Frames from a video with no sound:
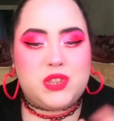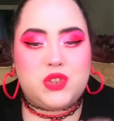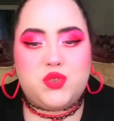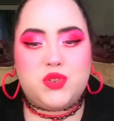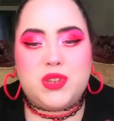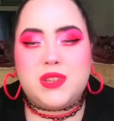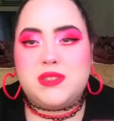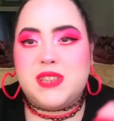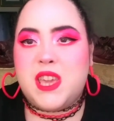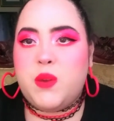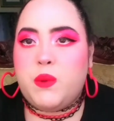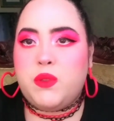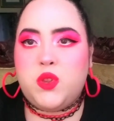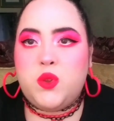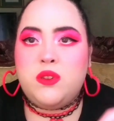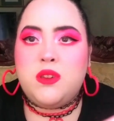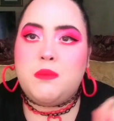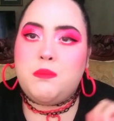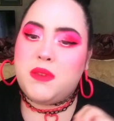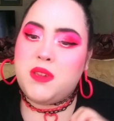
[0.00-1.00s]
that you can take with
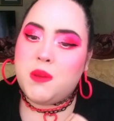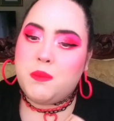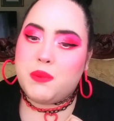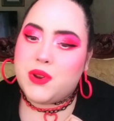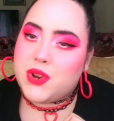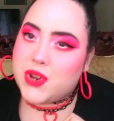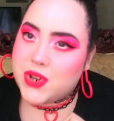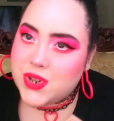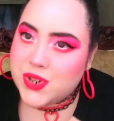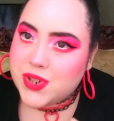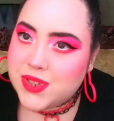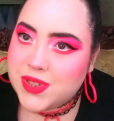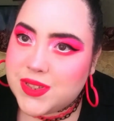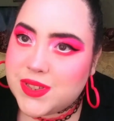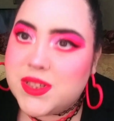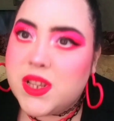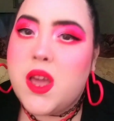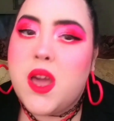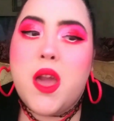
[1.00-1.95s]
you in your purse.